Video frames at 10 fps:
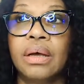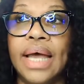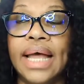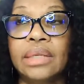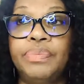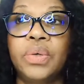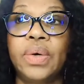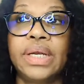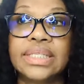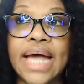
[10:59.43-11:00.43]
help you
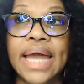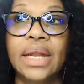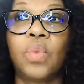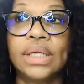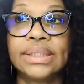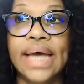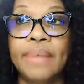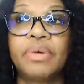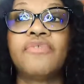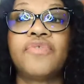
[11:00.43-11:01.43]
in deciding what
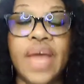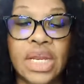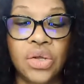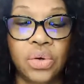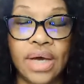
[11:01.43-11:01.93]
type of venue